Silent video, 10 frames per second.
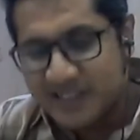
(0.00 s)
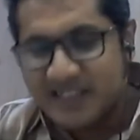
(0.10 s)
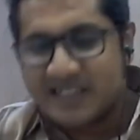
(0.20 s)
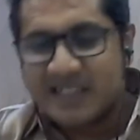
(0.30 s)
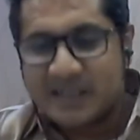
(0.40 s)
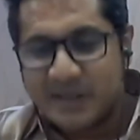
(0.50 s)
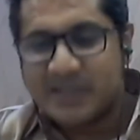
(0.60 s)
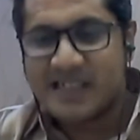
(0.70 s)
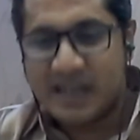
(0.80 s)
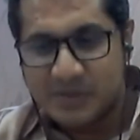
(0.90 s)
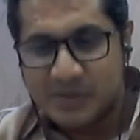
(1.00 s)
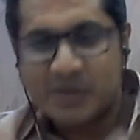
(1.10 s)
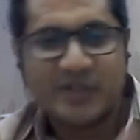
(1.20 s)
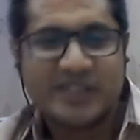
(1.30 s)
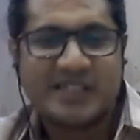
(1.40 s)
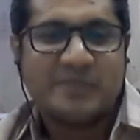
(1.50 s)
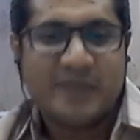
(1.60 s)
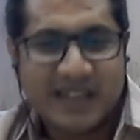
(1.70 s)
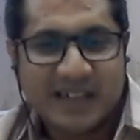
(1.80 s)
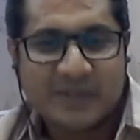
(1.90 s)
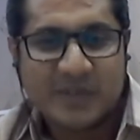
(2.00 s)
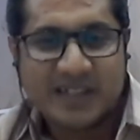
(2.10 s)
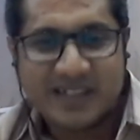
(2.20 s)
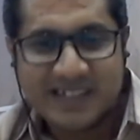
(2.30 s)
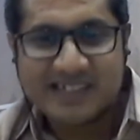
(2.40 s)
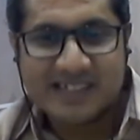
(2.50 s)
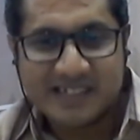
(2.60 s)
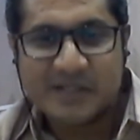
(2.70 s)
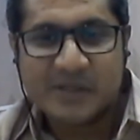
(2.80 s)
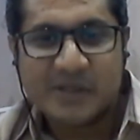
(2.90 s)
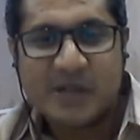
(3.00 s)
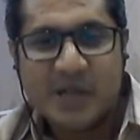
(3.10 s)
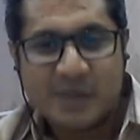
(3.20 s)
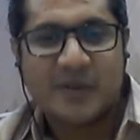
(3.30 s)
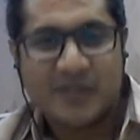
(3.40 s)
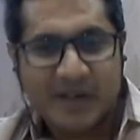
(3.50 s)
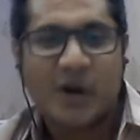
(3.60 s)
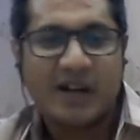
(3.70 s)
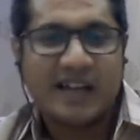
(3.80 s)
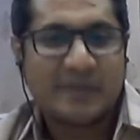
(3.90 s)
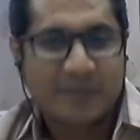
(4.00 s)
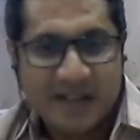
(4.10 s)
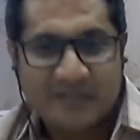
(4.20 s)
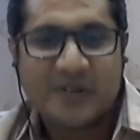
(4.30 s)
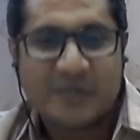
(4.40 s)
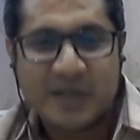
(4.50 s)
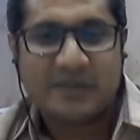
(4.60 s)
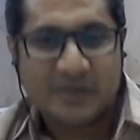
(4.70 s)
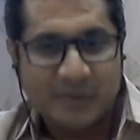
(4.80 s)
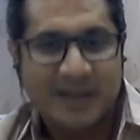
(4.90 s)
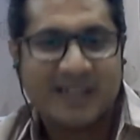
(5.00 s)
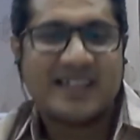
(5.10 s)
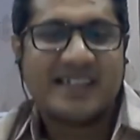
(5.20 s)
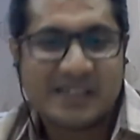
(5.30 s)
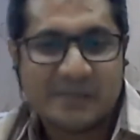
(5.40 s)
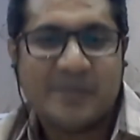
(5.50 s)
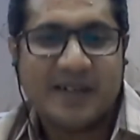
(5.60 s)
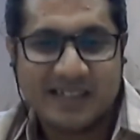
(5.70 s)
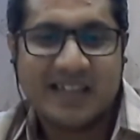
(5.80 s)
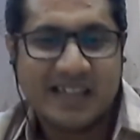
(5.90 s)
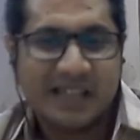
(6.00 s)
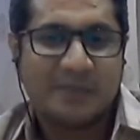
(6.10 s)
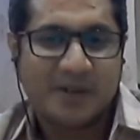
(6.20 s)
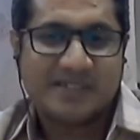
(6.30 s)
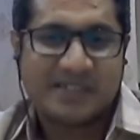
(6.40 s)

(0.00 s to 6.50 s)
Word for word: to hear that, because that was the vision behind Vakil Search, you know, to provide an online platform and to make things simple, the legal process